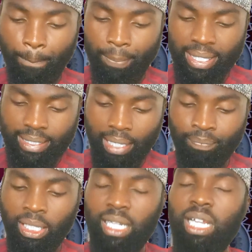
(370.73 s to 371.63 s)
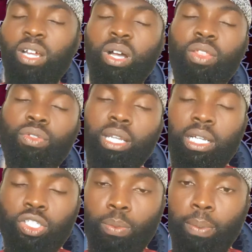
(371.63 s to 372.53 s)
Bitter. And
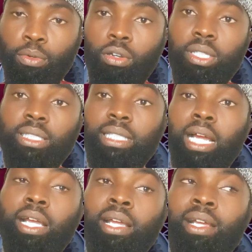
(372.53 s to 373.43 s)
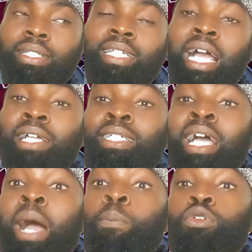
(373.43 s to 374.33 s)
al-handhala, some people call it
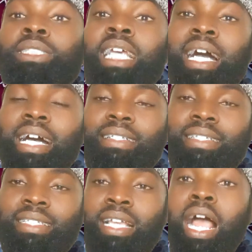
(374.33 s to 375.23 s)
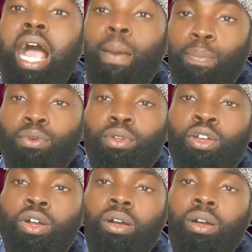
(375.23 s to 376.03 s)
the Abu Jahaz apple,